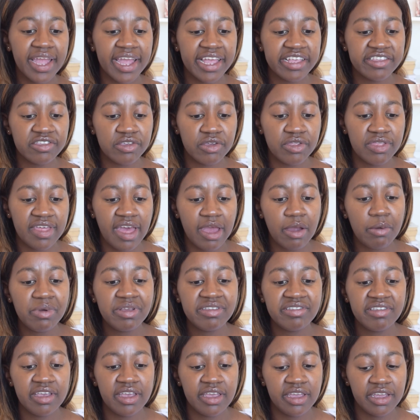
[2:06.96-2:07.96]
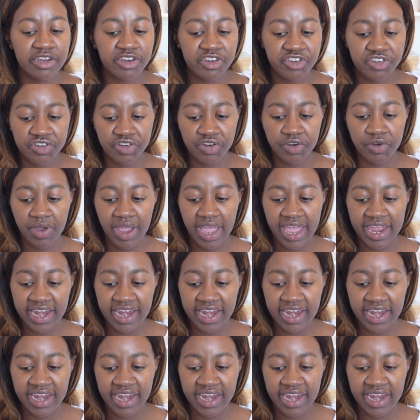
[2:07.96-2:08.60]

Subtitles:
guys, so that was her intro,